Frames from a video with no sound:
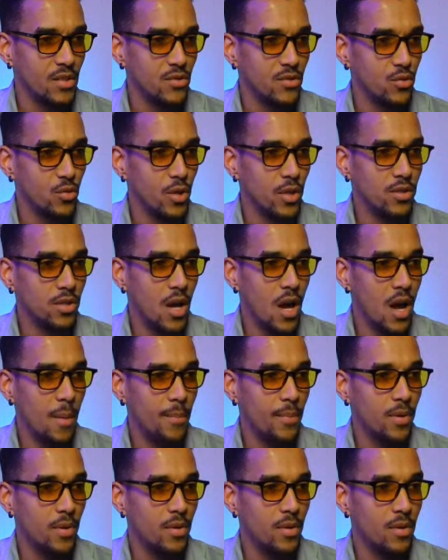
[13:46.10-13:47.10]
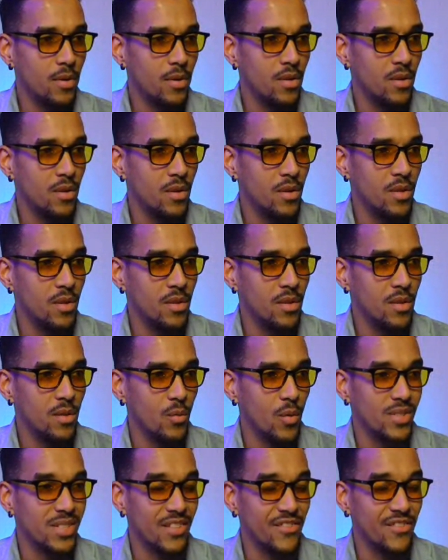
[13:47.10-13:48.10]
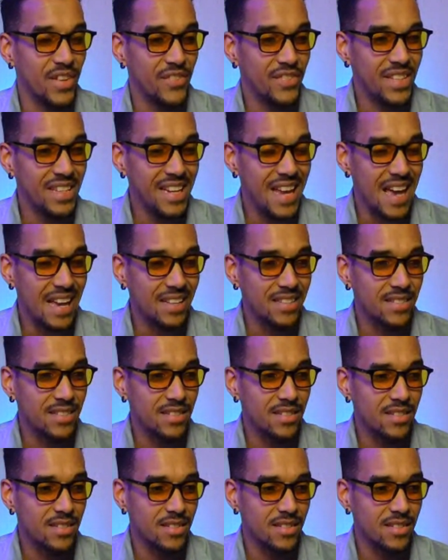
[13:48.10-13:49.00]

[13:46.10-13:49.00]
to the top was a 15x.